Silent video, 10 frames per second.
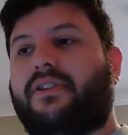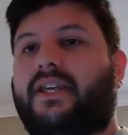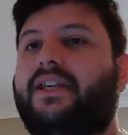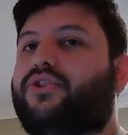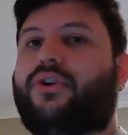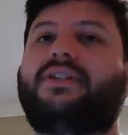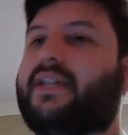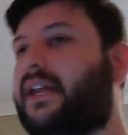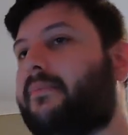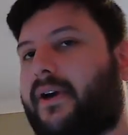he trusts
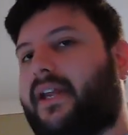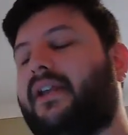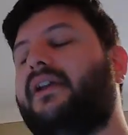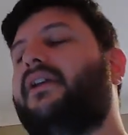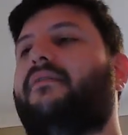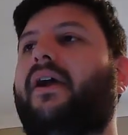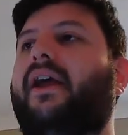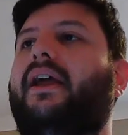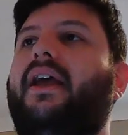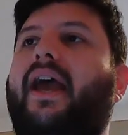anybody,
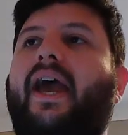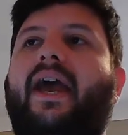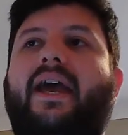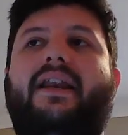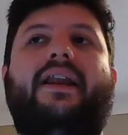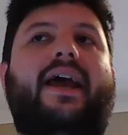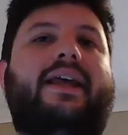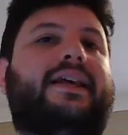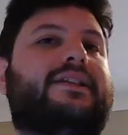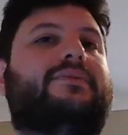right? And
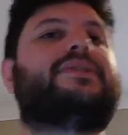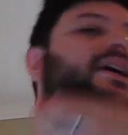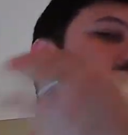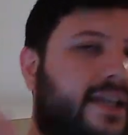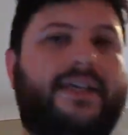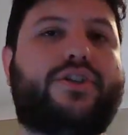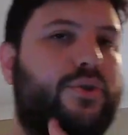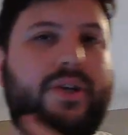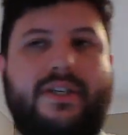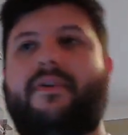that's what's going to lead to
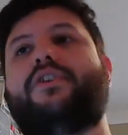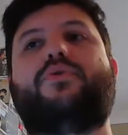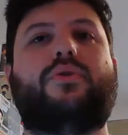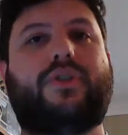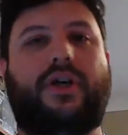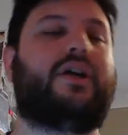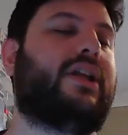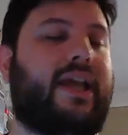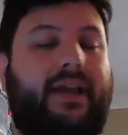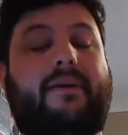his eventual turn.
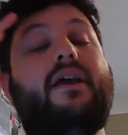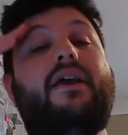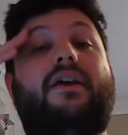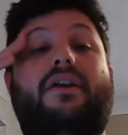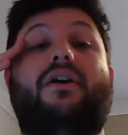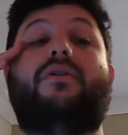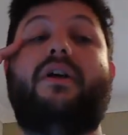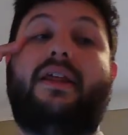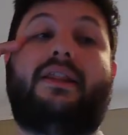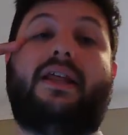Like, you know,
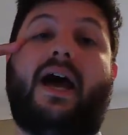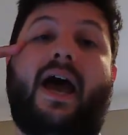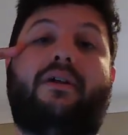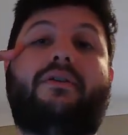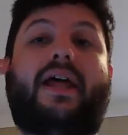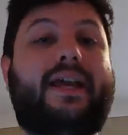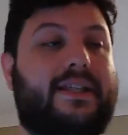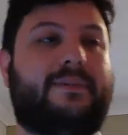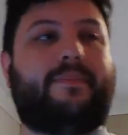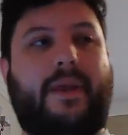I don't like
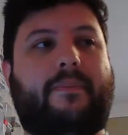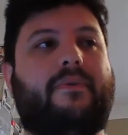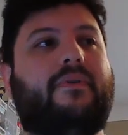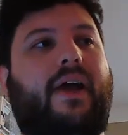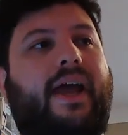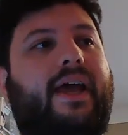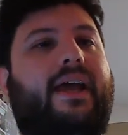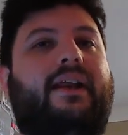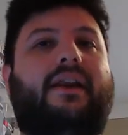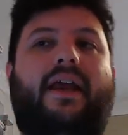these people,
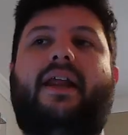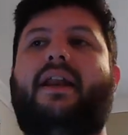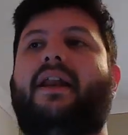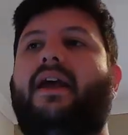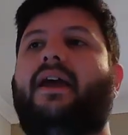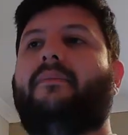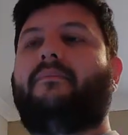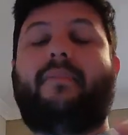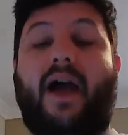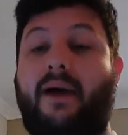and
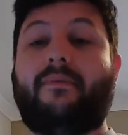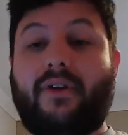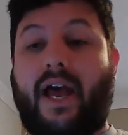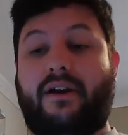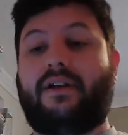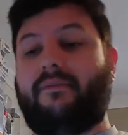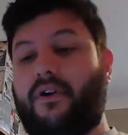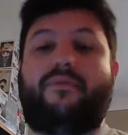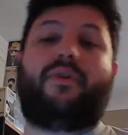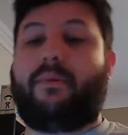I don't even know
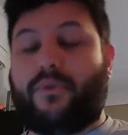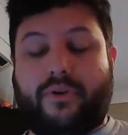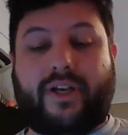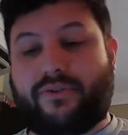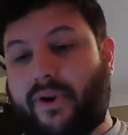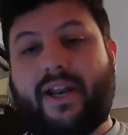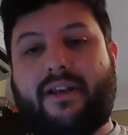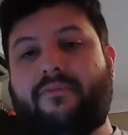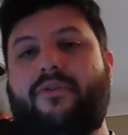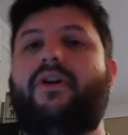if what I'm doing is right
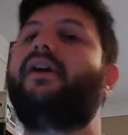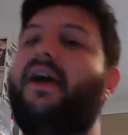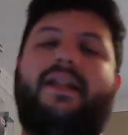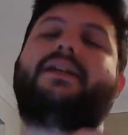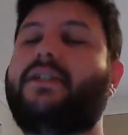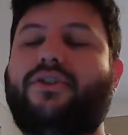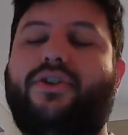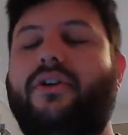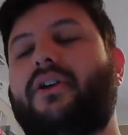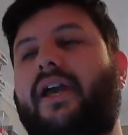anymore, and then he's going to turn.
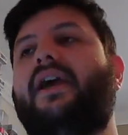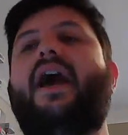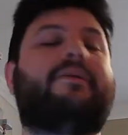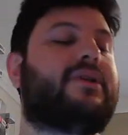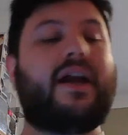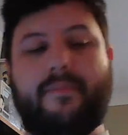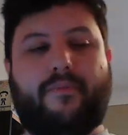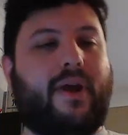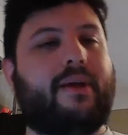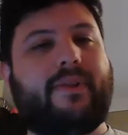Okay, I'm sorry I've been
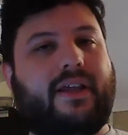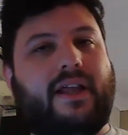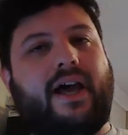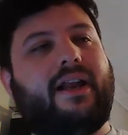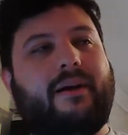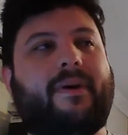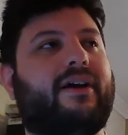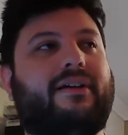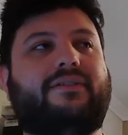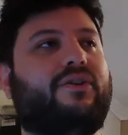rambling a lot
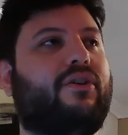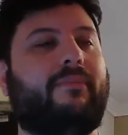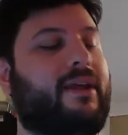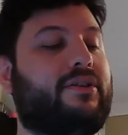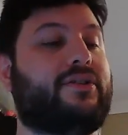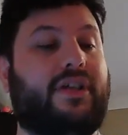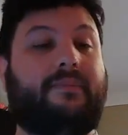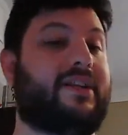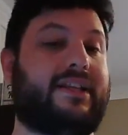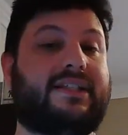about the whole Amethyst turning,
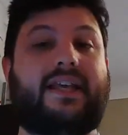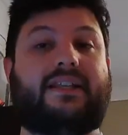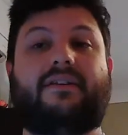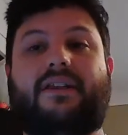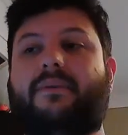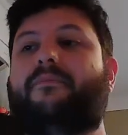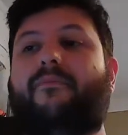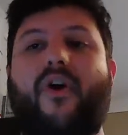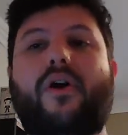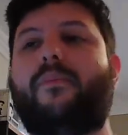but this is, like, the
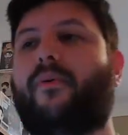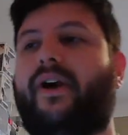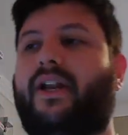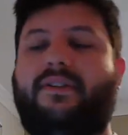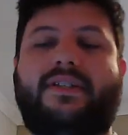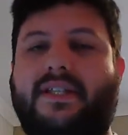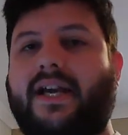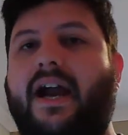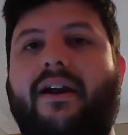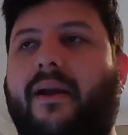focal point of this
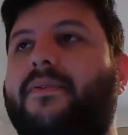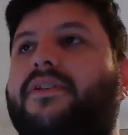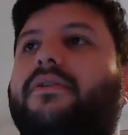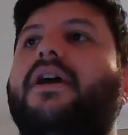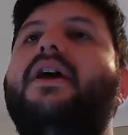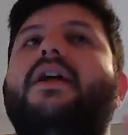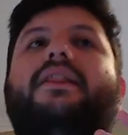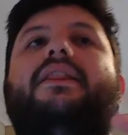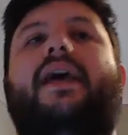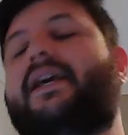entire episode.
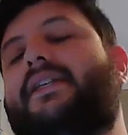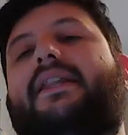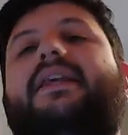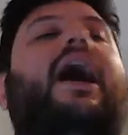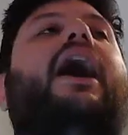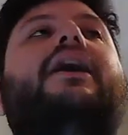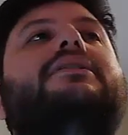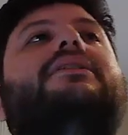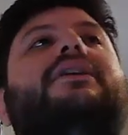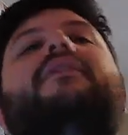Like I said, the Anne
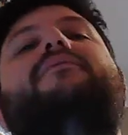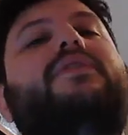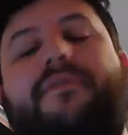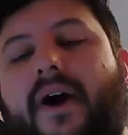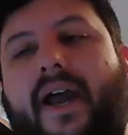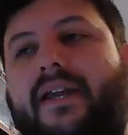stuff was fine.